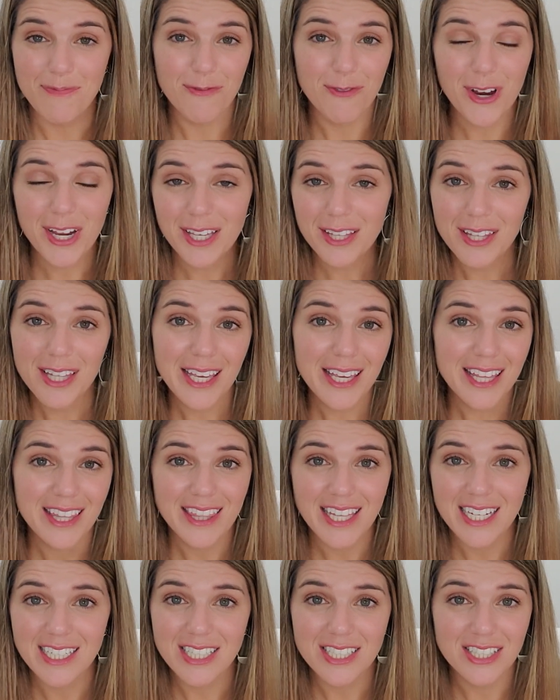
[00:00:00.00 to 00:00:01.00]
frankly,
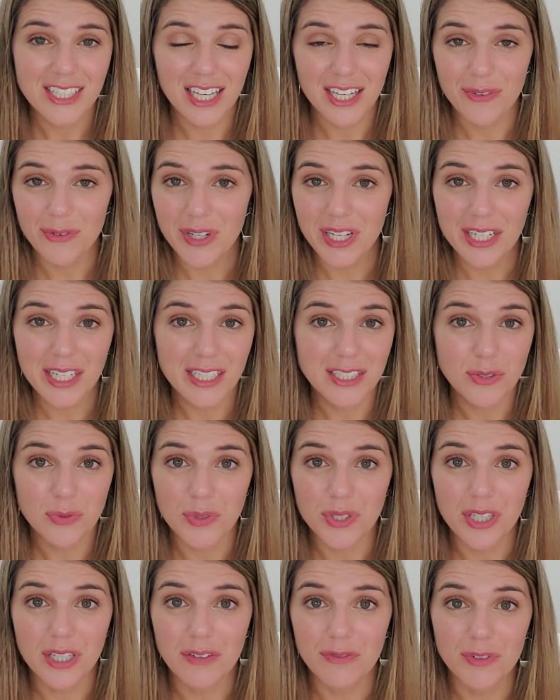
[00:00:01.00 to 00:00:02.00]
they just get, it gets
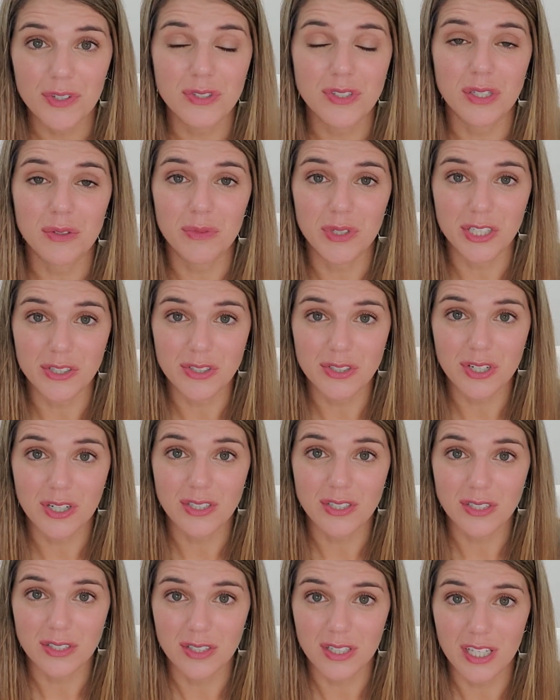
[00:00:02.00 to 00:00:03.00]
really confusing when you
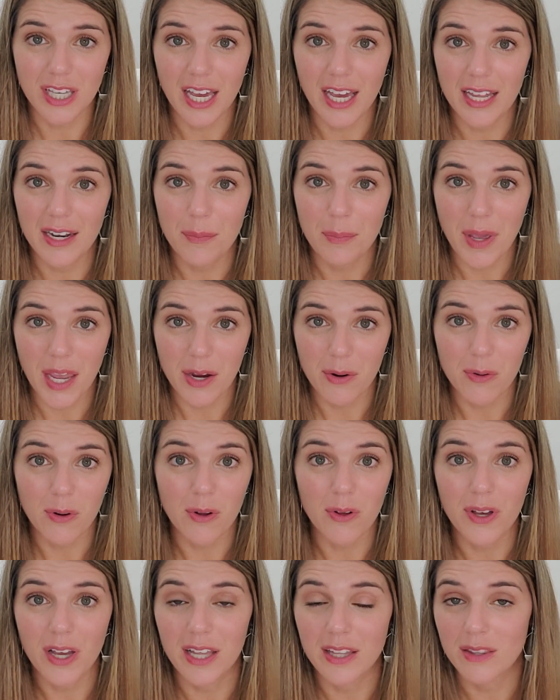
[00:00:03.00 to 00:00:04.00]
start to look at
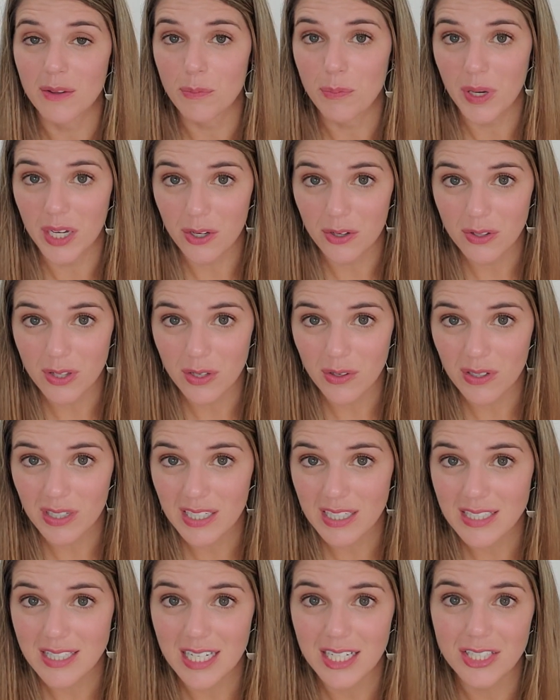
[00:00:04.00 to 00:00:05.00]
payroll. And the bigger the
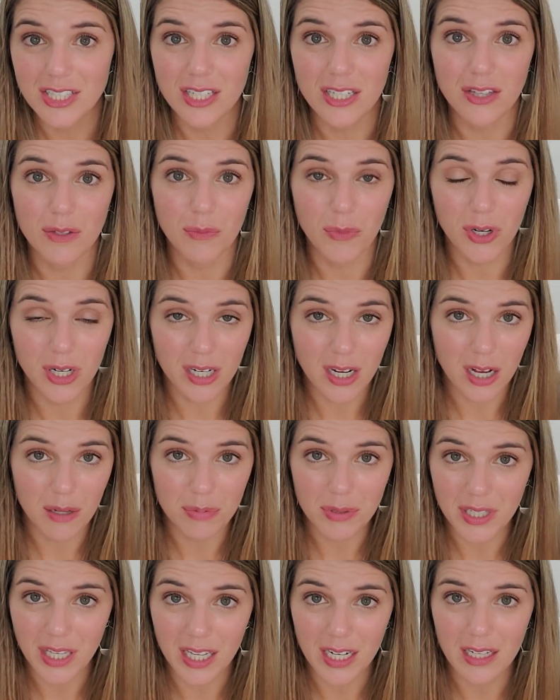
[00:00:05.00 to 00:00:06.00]
organization, the more
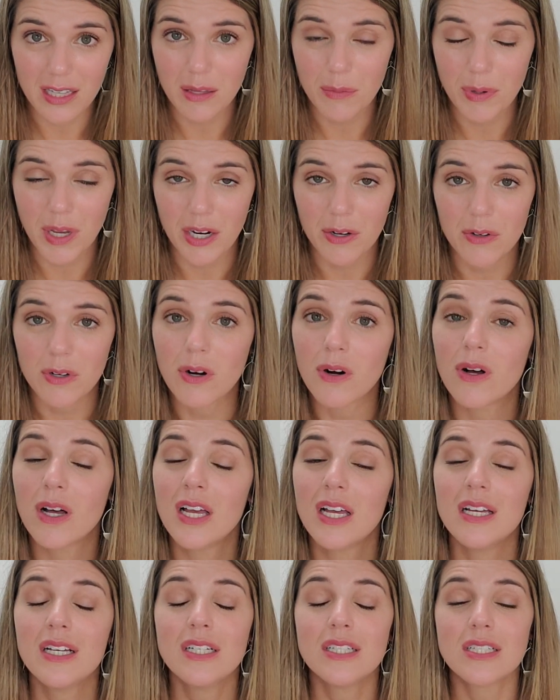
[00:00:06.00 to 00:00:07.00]
complicated the payroll.
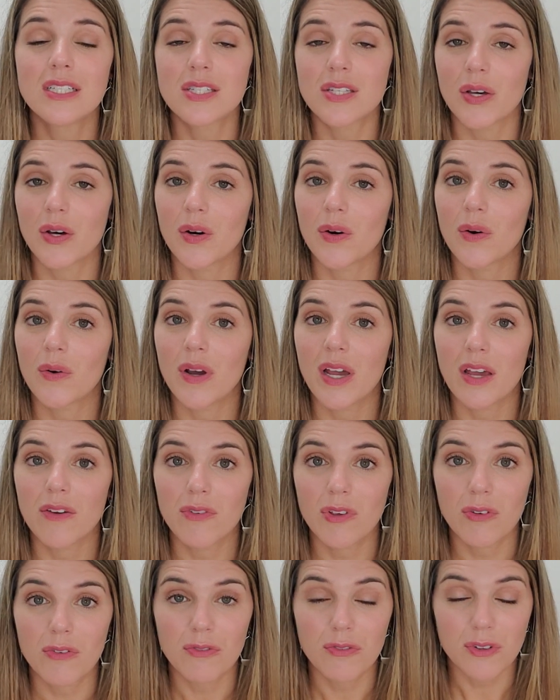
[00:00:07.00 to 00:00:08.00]
So if
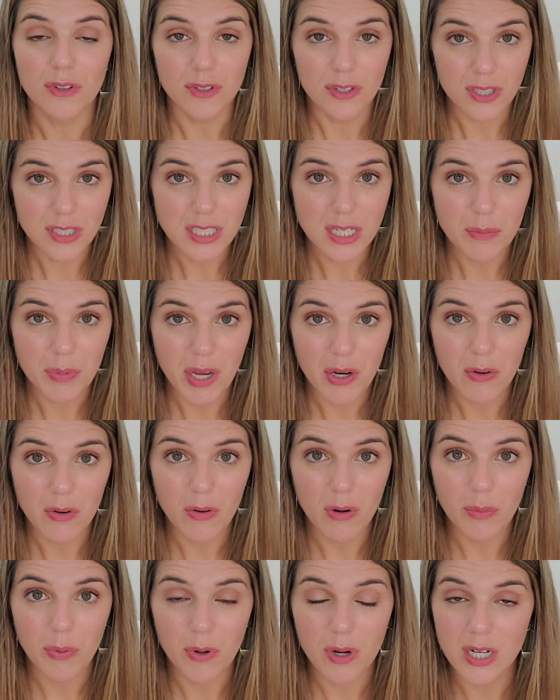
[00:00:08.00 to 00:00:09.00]
you've looked at payroll
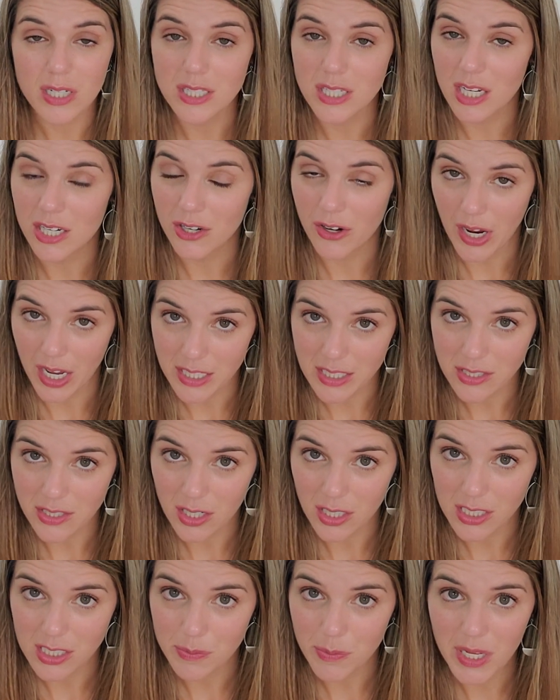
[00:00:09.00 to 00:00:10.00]
reports and your head
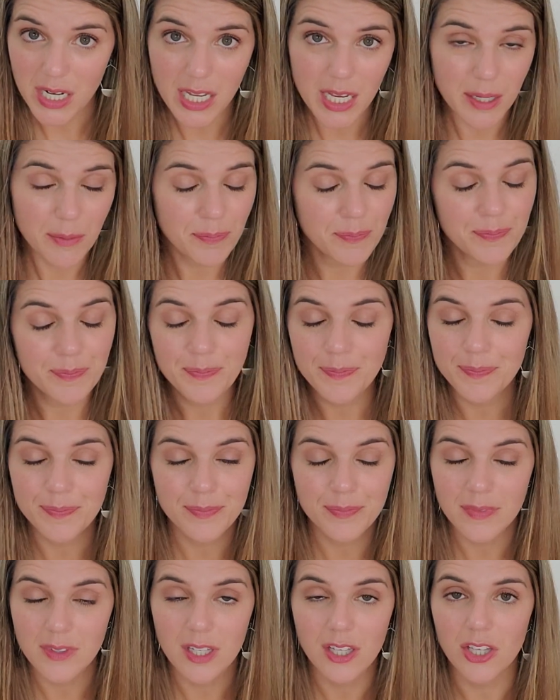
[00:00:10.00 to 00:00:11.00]
started spinning,
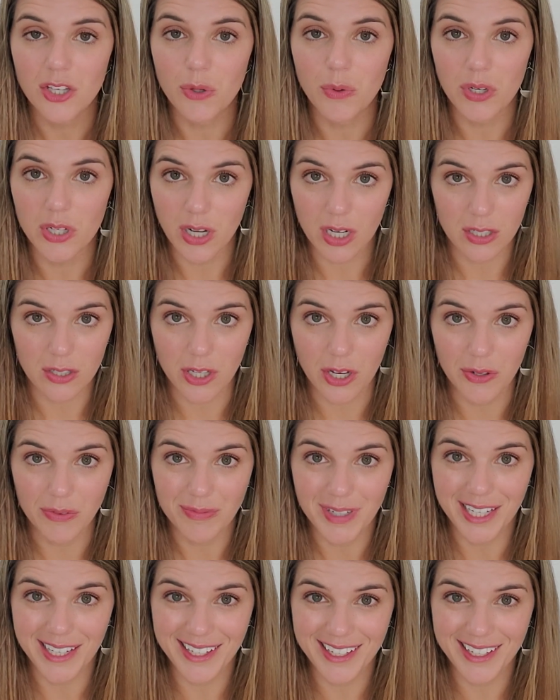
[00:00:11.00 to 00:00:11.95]
you are not alone.